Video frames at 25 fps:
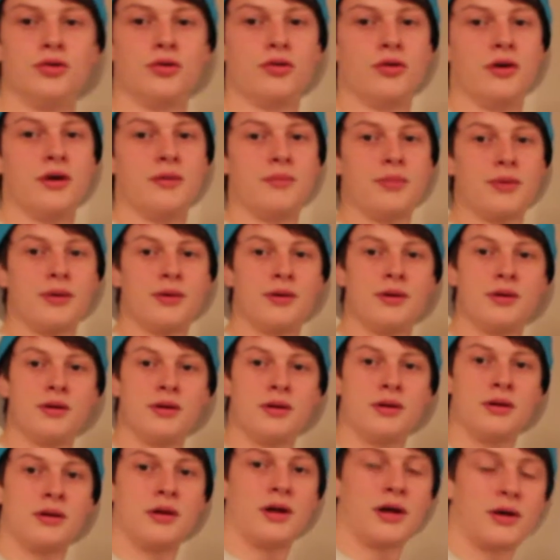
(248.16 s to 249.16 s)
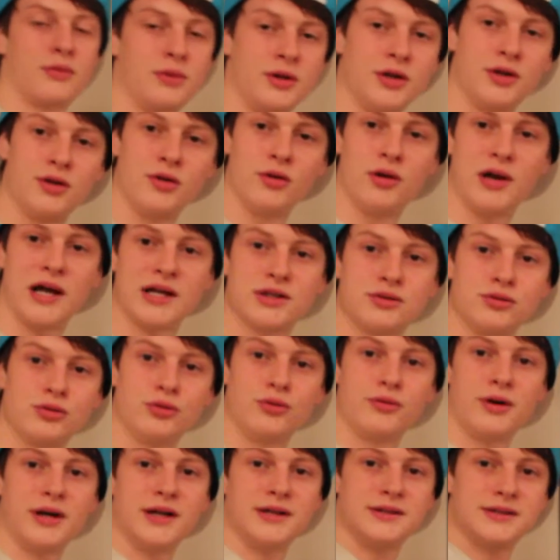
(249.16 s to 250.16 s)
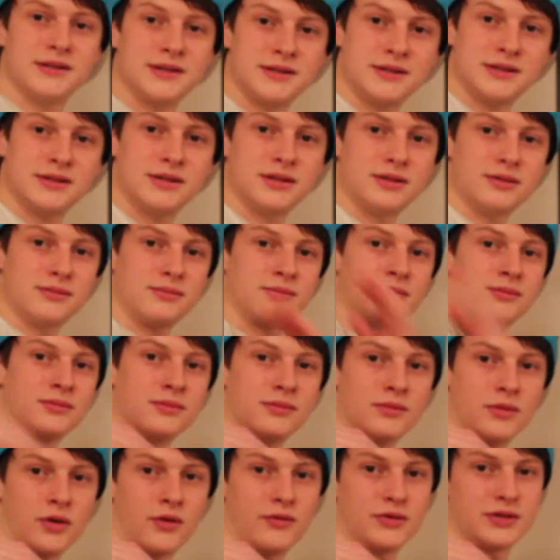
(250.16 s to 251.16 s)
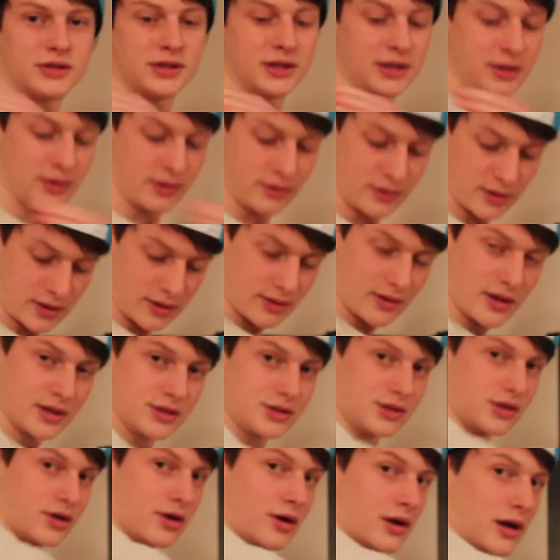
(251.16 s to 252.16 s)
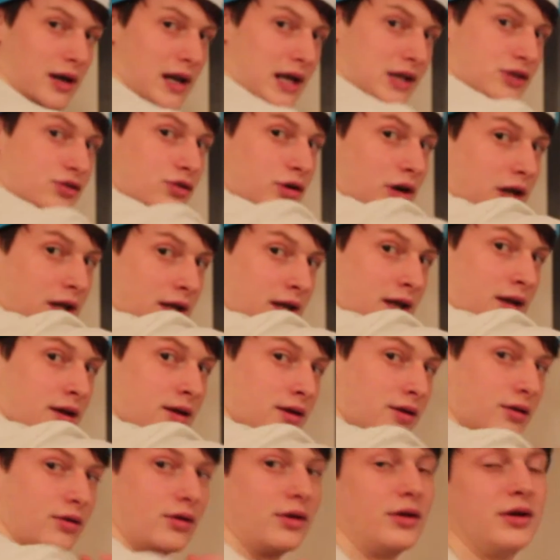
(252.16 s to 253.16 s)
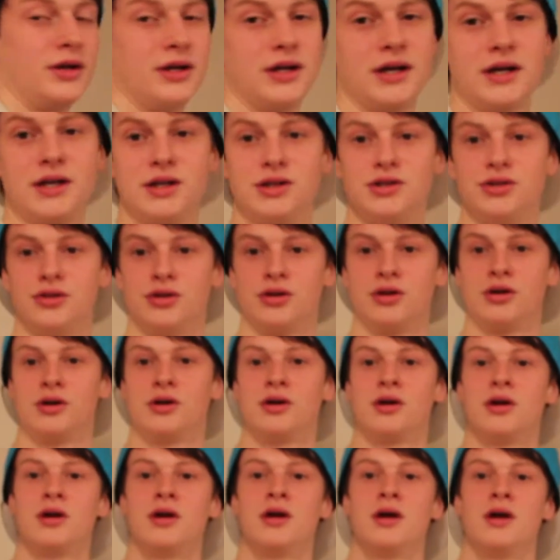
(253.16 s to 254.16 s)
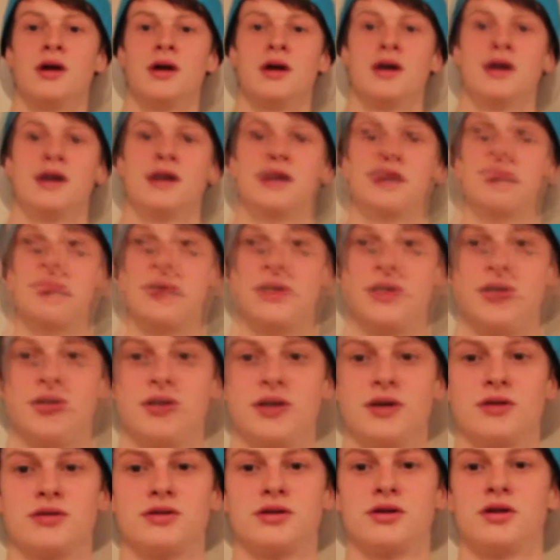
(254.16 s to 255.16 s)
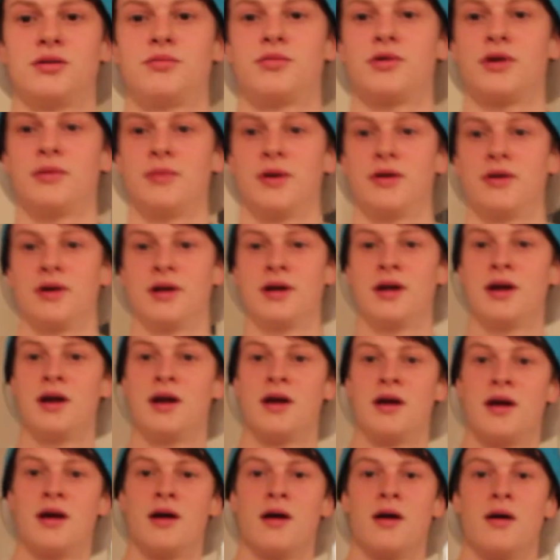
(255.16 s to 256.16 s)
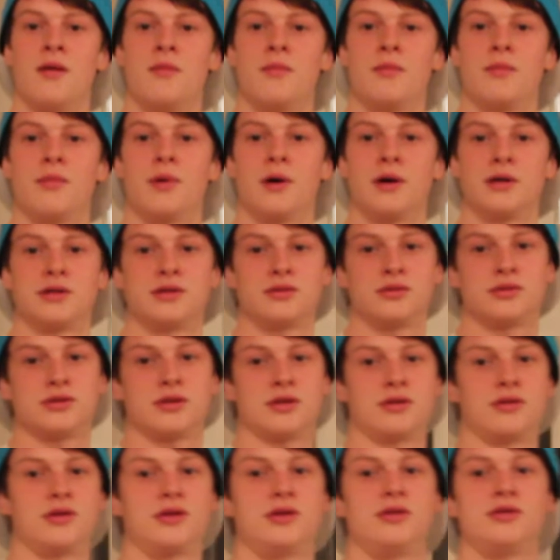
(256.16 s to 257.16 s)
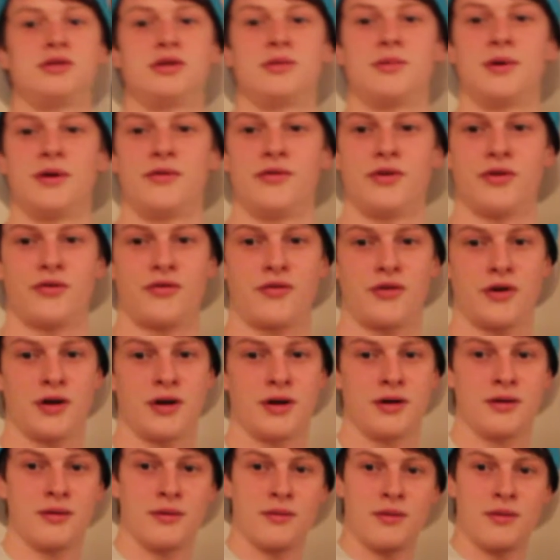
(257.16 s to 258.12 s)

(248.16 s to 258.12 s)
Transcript: grip, like when you're doing lateral raises, obviously as you're going laterally, you're going to engage your intermediate deltoid primarily, but it's also going to use a bit of your front.